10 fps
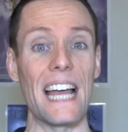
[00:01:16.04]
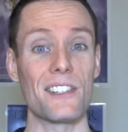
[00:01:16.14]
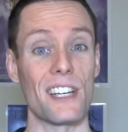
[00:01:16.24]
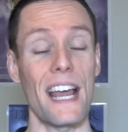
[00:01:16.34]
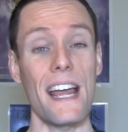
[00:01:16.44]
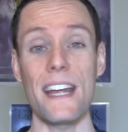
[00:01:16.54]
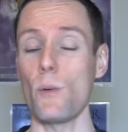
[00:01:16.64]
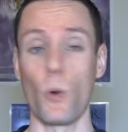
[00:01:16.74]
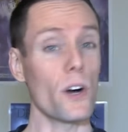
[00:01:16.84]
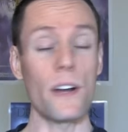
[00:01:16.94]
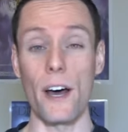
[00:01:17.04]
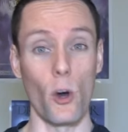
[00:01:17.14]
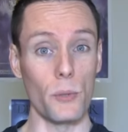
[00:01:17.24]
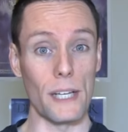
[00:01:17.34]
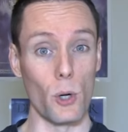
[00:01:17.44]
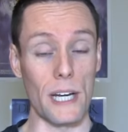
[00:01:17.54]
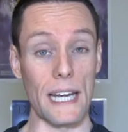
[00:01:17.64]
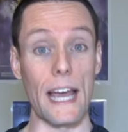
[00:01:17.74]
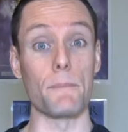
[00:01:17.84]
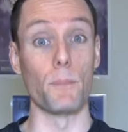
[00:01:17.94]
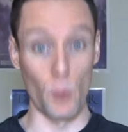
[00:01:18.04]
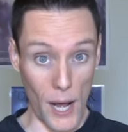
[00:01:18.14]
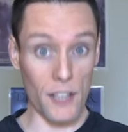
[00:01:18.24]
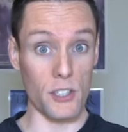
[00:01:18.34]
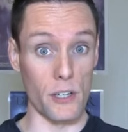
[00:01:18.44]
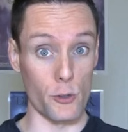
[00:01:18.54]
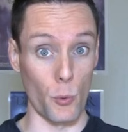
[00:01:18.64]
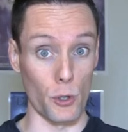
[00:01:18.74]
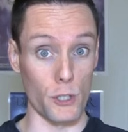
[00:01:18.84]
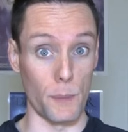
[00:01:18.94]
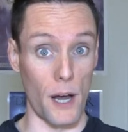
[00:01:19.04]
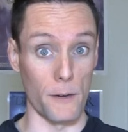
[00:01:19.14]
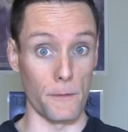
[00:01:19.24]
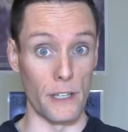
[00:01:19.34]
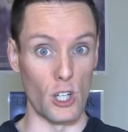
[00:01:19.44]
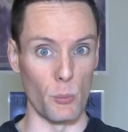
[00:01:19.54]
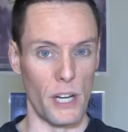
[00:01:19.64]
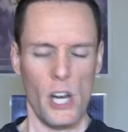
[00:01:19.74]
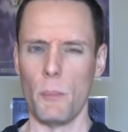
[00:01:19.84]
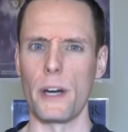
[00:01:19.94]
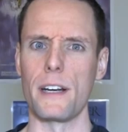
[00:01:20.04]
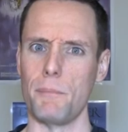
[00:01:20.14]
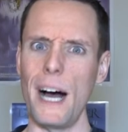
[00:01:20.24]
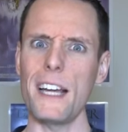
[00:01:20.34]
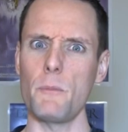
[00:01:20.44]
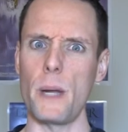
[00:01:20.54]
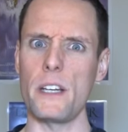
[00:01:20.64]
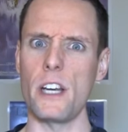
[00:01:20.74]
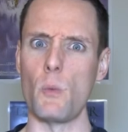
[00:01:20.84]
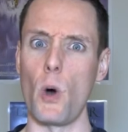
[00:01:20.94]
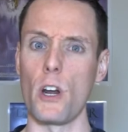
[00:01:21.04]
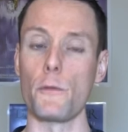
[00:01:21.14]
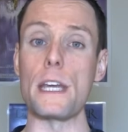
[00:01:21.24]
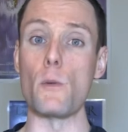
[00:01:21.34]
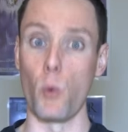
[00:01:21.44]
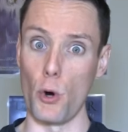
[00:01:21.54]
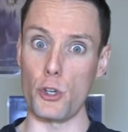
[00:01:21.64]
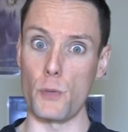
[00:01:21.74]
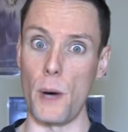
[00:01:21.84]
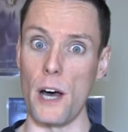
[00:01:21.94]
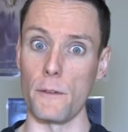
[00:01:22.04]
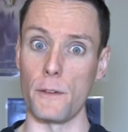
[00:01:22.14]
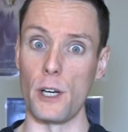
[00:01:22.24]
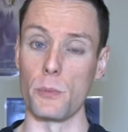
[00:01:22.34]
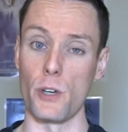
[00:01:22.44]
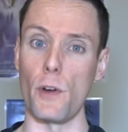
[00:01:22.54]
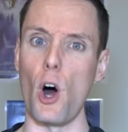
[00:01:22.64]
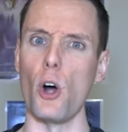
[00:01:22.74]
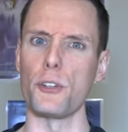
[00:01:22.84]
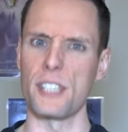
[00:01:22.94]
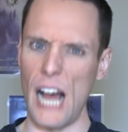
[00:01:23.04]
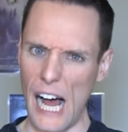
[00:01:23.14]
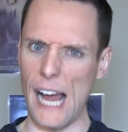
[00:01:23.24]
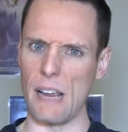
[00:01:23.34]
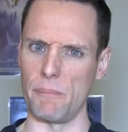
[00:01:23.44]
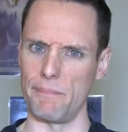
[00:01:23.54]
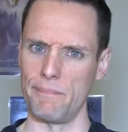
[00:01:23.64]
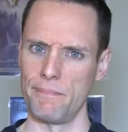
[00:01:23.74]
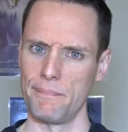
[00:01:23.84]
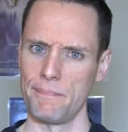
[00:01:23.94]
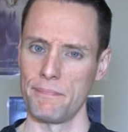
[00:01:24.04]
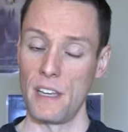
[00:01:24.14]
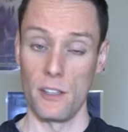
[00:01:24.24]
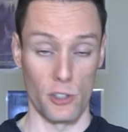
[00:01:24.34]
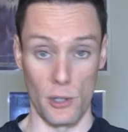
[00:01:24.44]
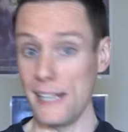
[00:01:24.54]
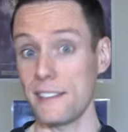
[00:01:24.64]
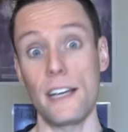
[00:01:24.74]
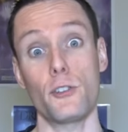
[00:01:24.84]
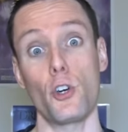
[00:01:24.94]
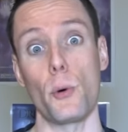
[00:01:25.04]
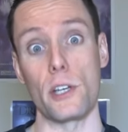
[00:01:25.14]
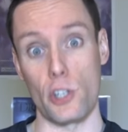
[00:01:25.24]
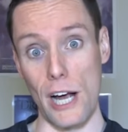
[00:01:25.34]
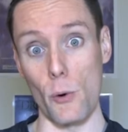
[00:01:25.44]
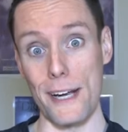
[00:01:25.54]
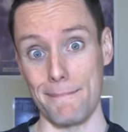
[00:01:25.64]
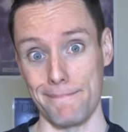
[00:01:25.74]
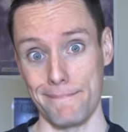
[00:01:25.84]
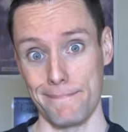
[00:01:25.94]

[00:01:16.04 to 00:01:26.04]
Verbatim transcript: And today, we're not only looking at Brosnan's worst Bond film, but in my opinion, one of the worst Bond films of all time. So let's get to it, shall we?